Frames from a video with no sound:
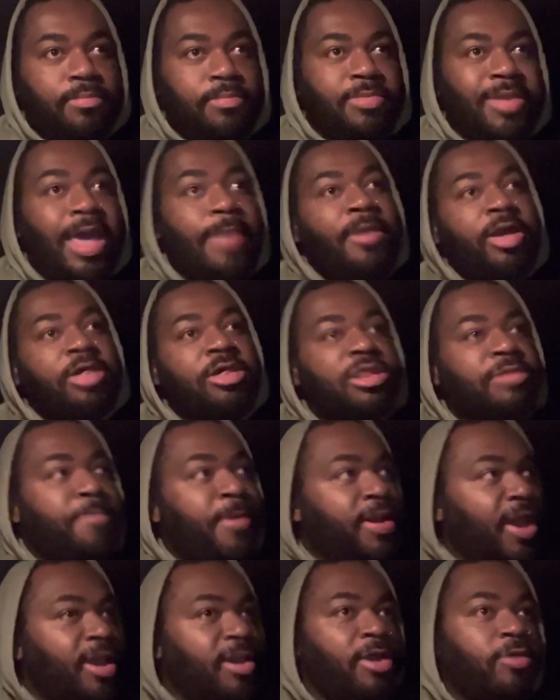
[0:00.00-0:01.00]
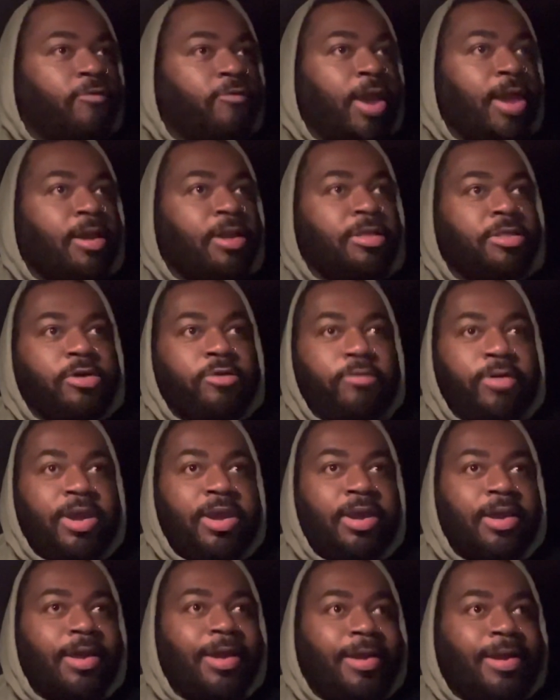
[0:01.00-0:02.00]
damn, I just spent 80 grand on a
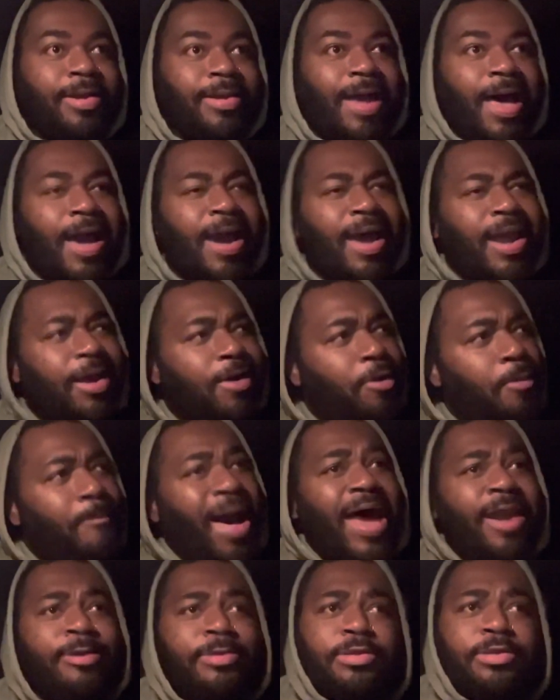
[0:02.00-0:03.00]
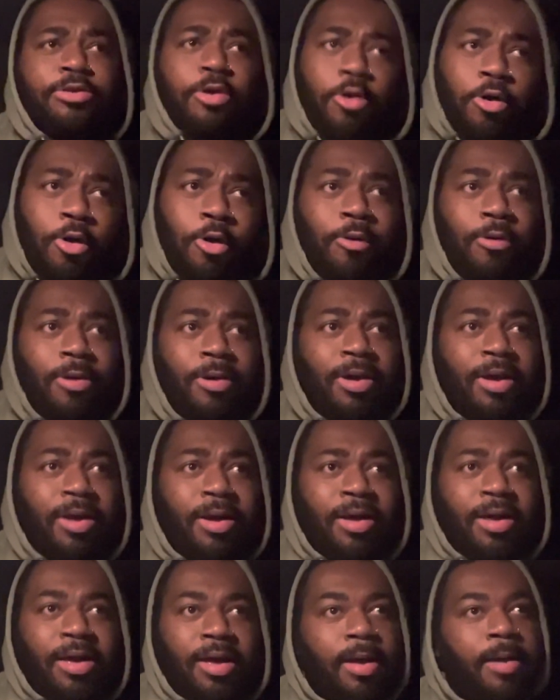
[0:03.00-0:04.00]
degree. Now I gotta go back to school,
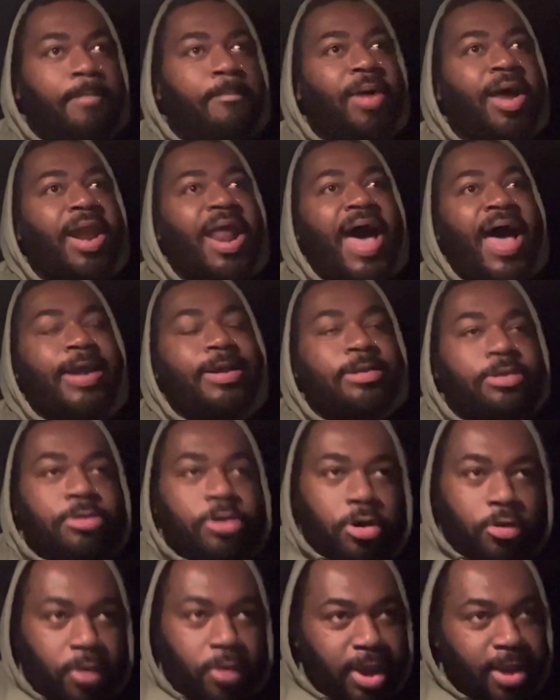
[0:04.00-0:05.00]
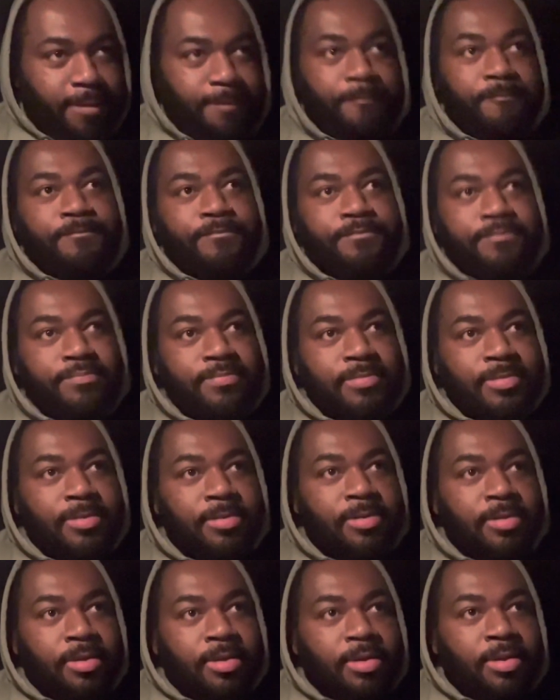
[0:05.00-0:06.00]
but I do it.
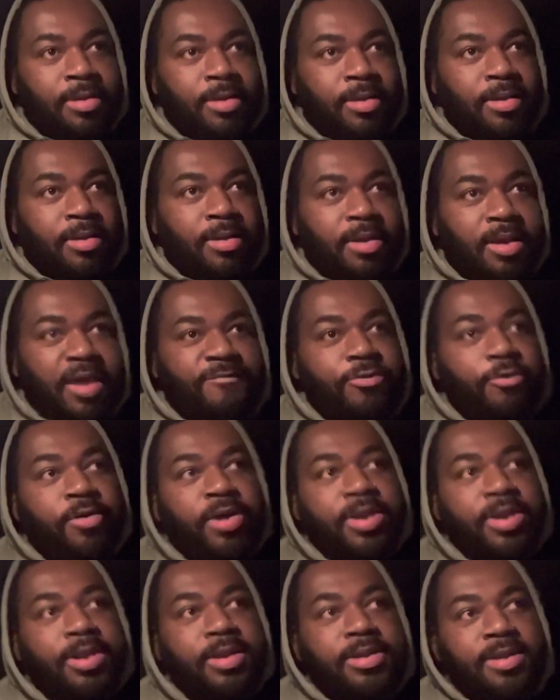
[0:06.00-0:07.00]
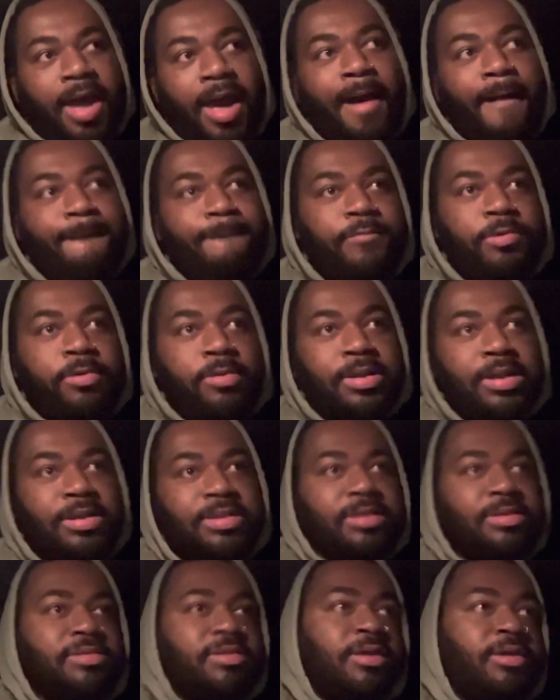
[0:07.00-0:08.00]
If you can adapt, you can
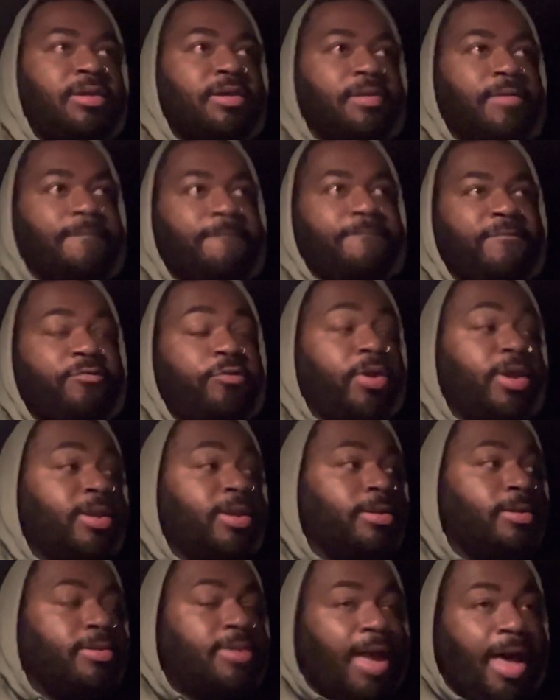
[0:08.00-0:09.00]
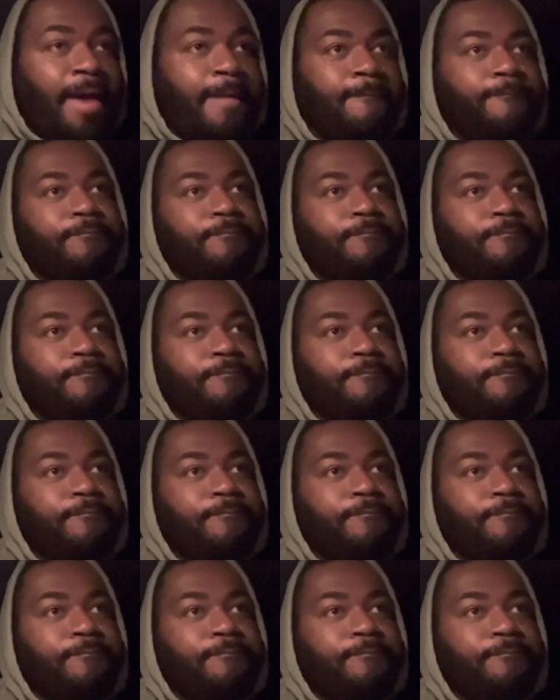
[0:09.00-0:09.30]
succeed. If you can adapt,